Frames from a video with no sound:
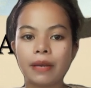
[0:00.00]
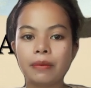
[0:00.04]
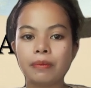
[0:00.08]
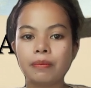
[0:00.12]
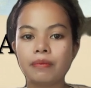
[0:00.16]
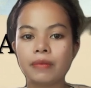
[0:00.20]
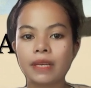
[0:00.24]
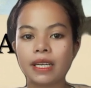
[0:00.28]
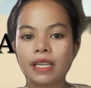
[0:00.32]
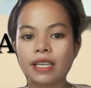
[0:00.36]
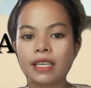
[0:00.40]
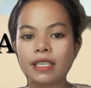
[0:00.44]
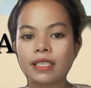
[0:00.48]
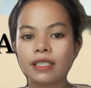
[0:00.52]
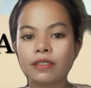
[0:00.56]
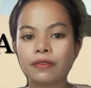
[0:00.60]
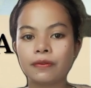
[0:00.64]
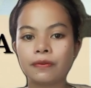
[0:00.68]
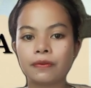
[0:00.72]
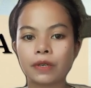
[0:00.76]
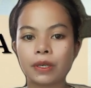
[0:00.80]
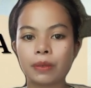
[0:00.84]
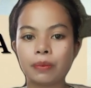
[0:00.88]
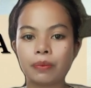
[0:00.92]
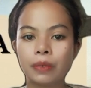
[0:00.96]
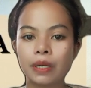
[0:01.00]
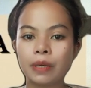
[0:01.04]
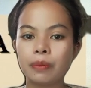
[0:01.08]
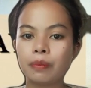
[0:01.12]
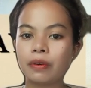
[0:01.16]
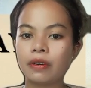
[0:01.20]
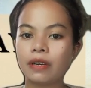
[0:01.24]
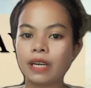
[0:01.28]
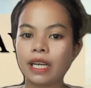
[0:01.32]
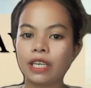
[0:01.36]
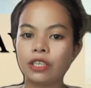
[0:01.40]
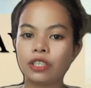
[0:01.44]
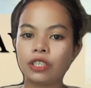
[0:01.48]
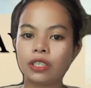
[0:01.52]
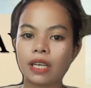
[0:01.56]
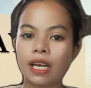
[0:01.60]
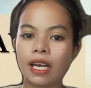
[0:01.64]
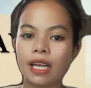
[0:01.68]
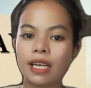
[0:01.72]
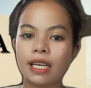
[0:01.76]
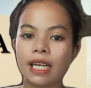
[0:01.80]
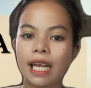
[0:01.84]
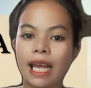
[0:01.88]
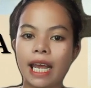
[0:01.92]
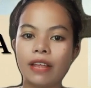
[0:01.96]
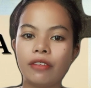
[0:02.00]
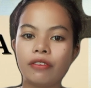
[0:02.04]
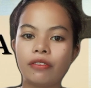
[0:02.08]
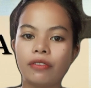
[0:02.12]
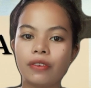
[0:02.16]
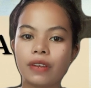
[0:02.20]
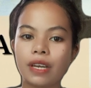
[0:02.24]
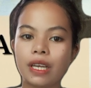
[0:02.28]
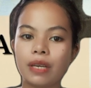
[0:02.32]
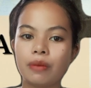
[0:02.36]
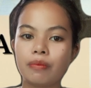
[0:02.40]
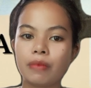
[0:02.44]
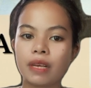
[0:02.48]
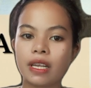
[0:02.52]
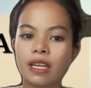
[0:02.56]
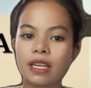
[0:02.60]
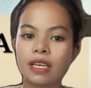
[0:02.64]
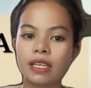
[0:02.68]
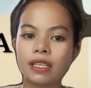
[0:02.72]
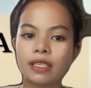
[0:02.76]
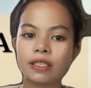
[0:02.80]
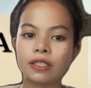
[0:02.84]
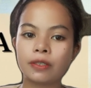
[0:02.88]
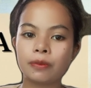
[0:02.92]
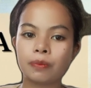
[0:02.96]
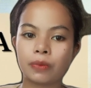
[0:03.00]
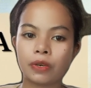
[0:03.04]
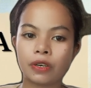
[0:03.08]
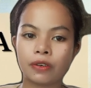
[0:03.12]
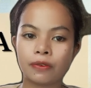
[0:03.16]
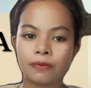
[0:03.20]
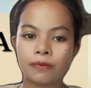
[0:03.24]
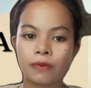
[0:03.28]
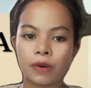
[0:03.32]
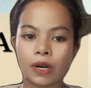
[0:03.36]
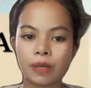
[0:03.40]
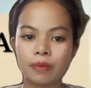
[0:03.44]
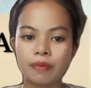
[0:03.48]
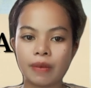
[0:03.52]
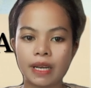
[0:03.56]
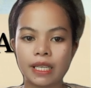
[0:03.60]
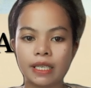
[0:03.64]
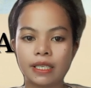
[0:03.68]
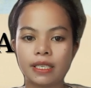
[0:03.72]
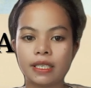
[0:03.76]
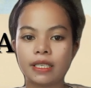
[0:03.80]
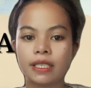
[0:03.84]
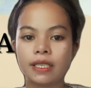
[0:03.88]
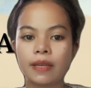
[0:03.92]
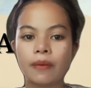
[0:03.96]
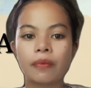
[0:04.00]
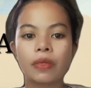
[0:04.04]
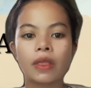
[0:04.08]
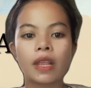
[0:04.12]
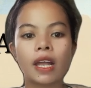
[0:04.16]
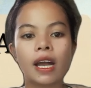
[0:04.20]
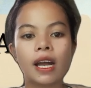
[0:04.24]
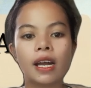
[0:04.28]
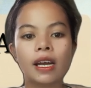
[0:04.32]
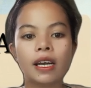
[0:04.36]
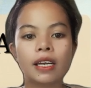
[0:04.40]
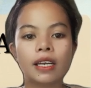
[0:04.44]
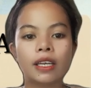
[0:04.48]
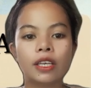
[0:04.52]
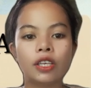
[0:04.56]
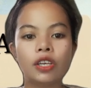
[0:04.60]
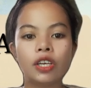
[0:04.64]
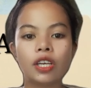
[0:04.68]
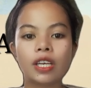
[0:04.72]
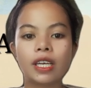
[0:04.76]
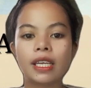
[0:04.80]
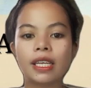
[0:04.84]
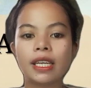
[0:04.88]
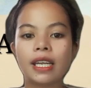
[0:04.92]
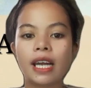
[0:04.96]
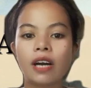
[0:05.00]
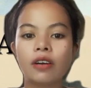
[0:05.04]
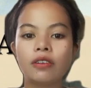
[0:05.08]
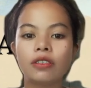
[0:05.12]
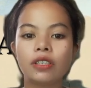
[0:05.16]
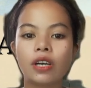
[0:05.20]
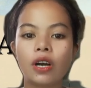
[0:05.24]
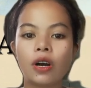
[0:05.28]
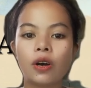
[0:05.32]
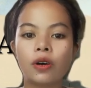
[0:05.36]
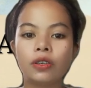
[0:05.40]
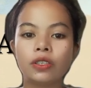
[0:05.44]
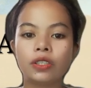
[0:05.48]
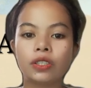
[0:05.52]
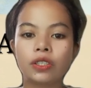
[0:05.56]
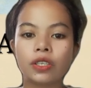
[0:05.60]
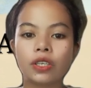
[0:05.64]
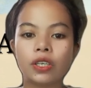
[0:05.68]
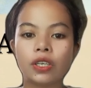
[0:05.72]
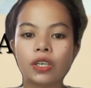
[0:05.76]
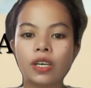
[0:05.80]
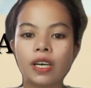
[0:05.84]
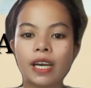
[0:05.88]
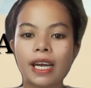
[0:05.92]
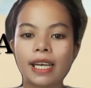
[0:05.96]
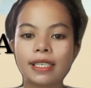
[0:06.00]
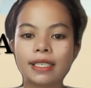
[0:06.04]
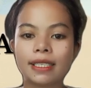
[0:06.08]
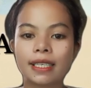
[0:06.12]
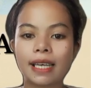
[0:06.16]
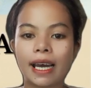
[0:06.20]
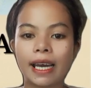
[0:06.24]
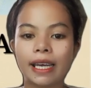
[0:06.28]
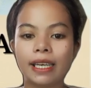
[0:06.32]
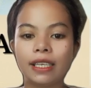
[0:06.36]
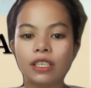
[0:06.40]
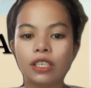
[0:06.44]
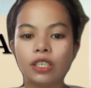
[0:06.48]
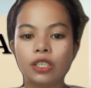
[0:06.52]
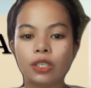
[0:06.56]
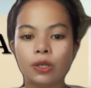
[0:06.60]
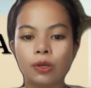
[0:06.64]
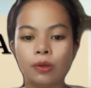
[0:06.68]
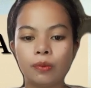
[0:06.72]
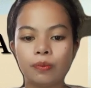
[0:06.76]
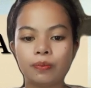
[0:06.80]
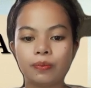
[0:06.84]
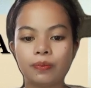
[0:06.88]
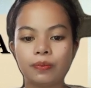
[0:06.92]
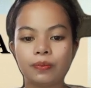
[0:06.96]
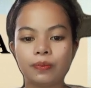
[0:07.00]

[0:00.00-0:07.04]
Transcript: minutes for preparation and 3 minutes performance. You can now go to your assigned group.